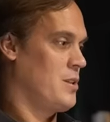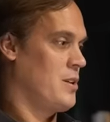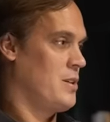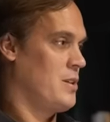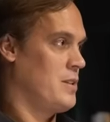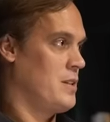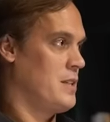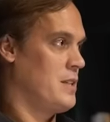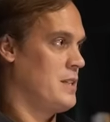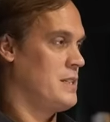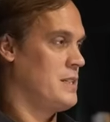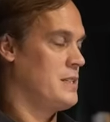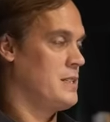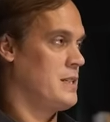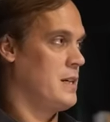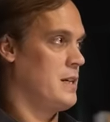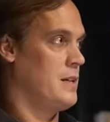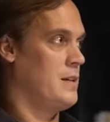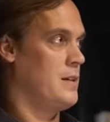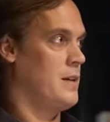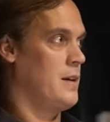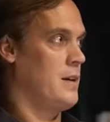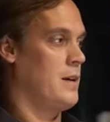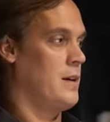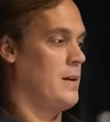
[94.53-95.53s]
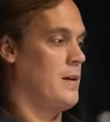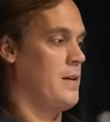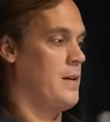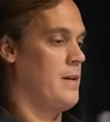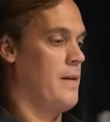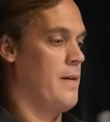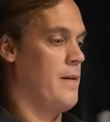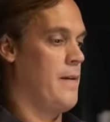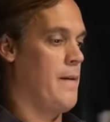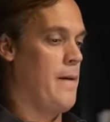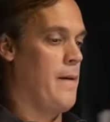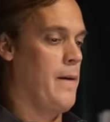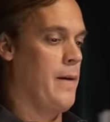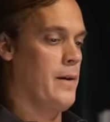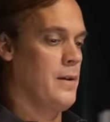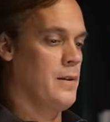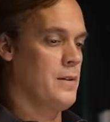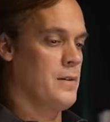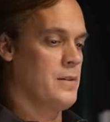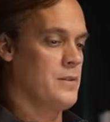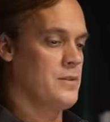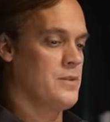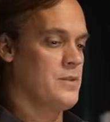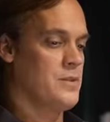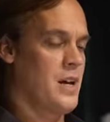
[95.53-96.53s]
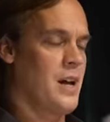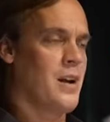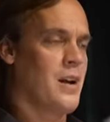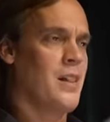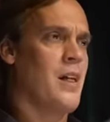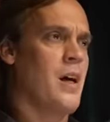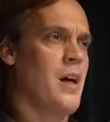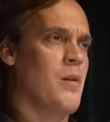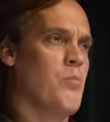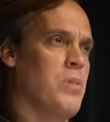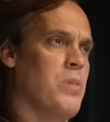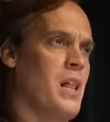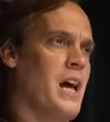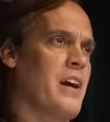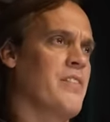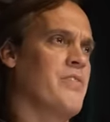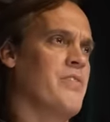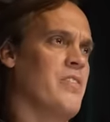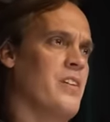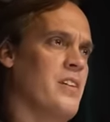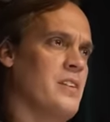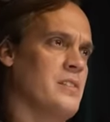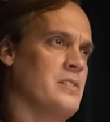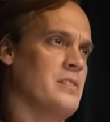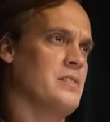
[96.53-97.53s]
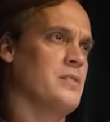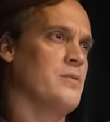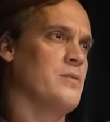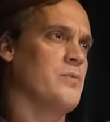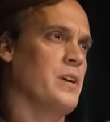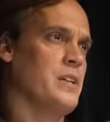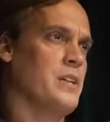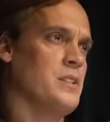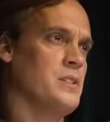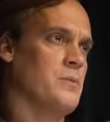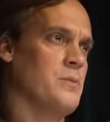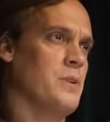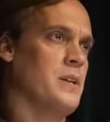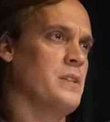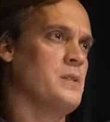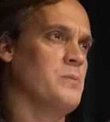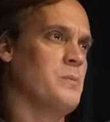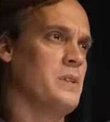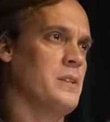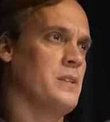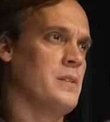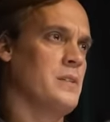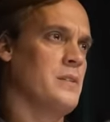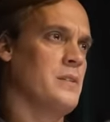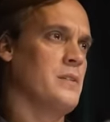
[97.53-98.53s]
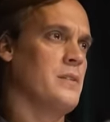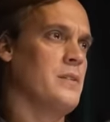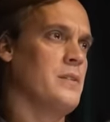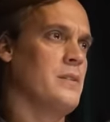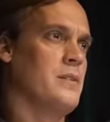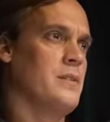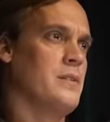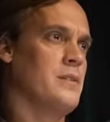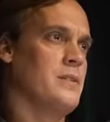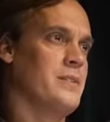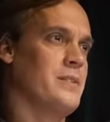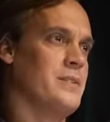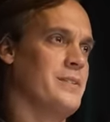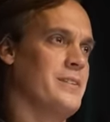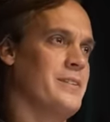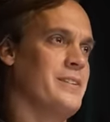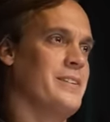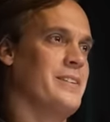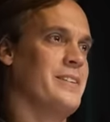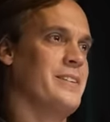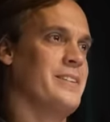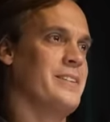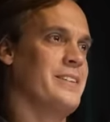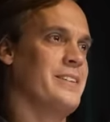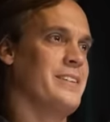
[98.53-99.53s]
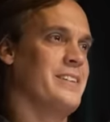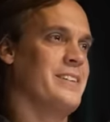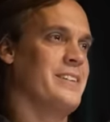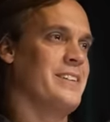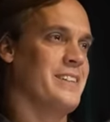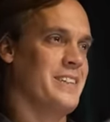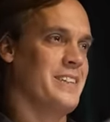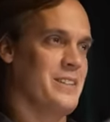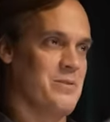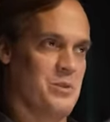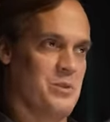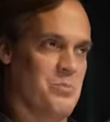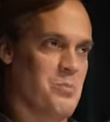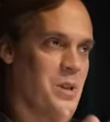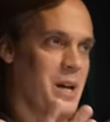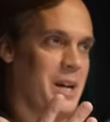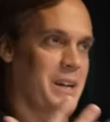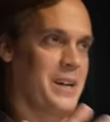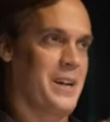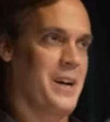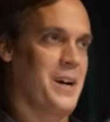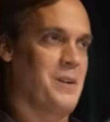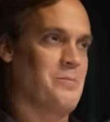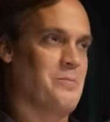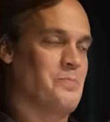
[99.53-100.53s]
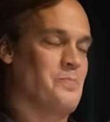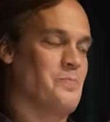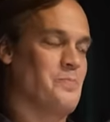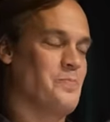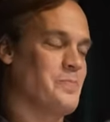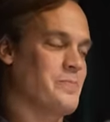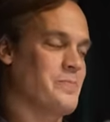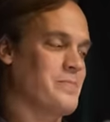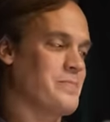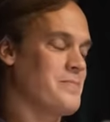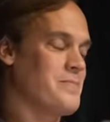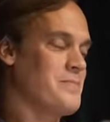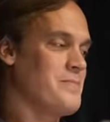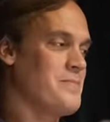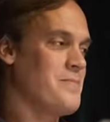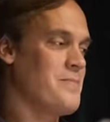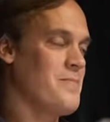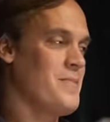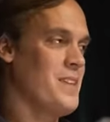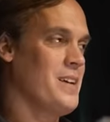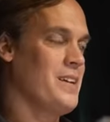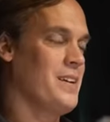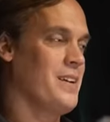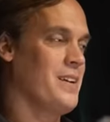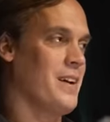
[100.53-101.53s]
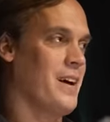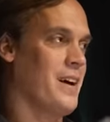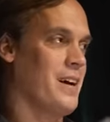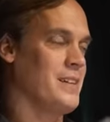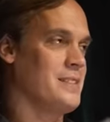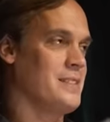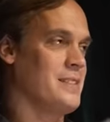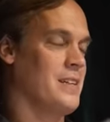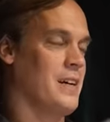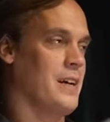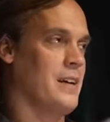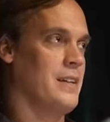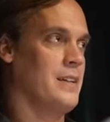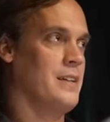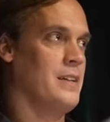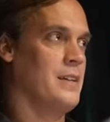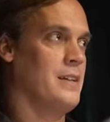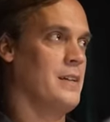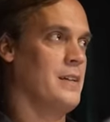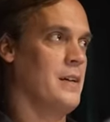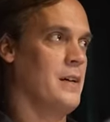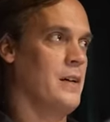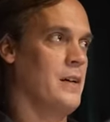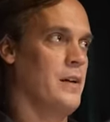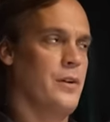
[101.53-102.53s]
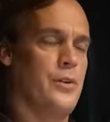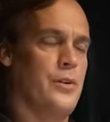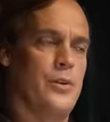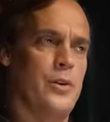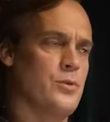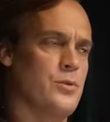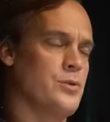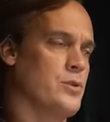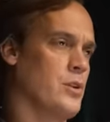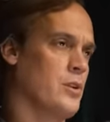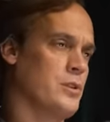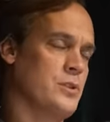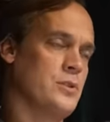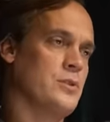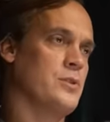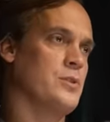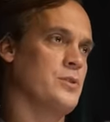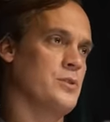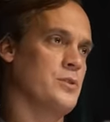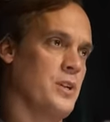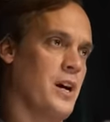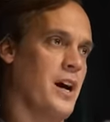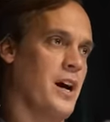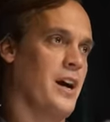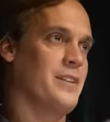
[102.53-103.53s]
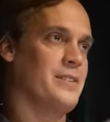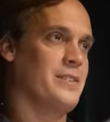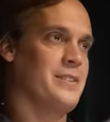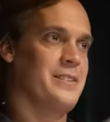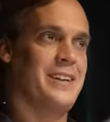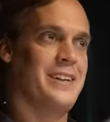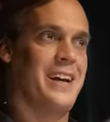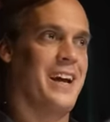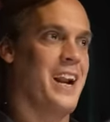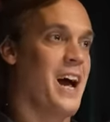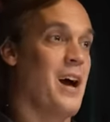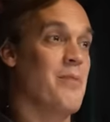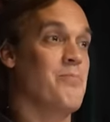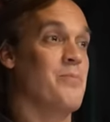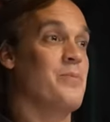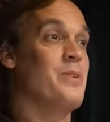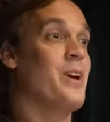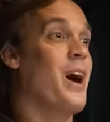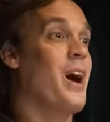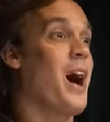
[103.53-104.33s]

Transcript: Sergeant. And he said, uh, there's not a lot of black fellas in the Ranger Regiment. And he was a black guy. And I said, no, Sergeant, there's not. And I'm